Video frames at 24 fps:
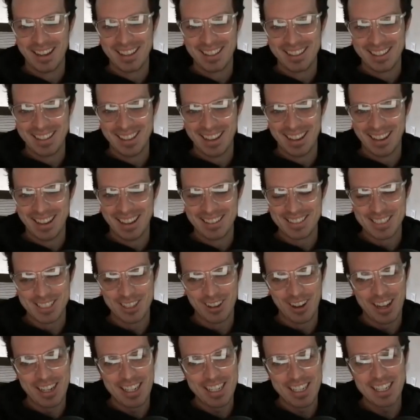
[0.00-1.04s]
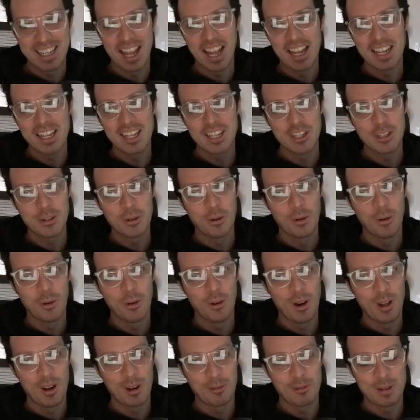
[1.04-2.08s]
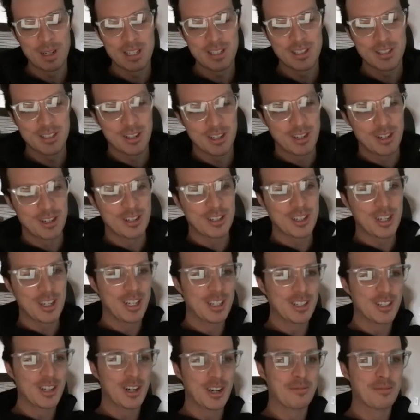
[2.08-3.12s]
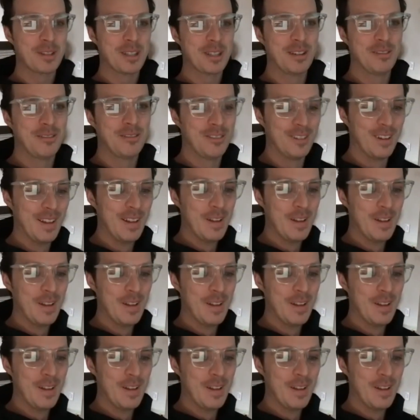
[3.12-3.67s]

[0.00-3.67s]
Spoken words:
yeah. So I didn't do a whole lot of research in terms of,